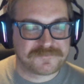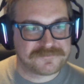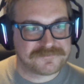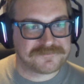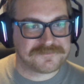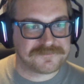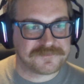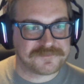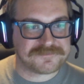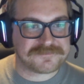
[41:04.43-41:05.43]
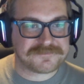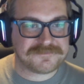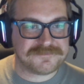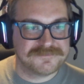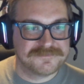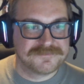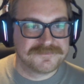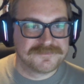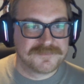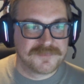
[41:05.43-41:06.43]
Man vs Machine and stuff.
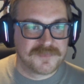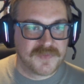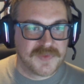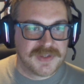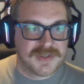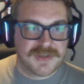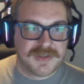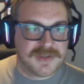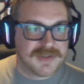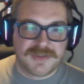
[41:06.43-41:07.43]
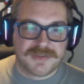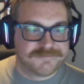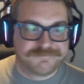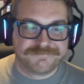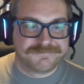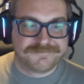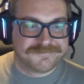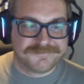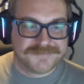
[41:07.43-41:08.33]
Yeah, he's a legend.